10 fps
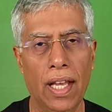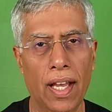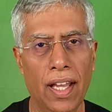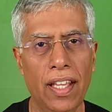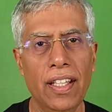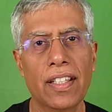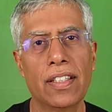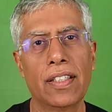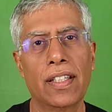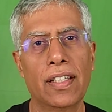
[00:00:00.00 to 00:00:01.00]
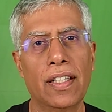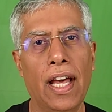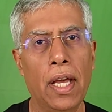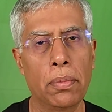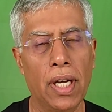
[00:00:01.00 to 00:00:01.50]
Hi,
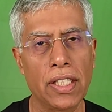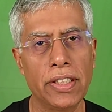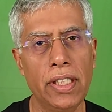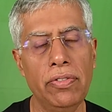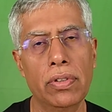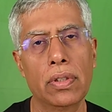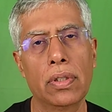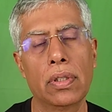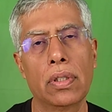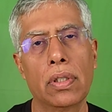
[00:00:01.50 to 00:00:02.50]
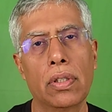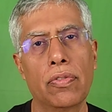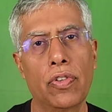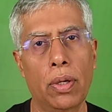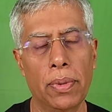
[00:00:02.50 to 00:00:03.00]
I'm Rajiv
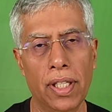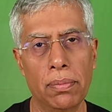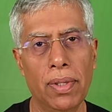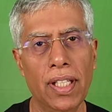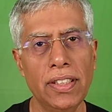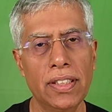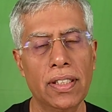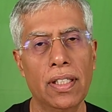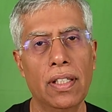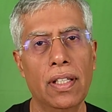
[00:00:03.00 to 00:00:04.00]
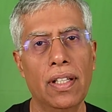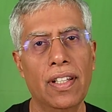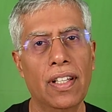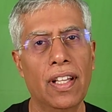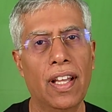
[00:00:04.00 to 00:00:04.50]
from In Place,
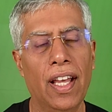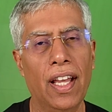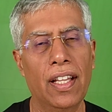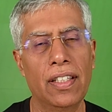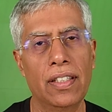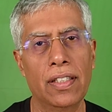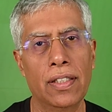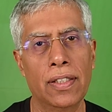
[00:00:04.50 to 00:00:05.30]
and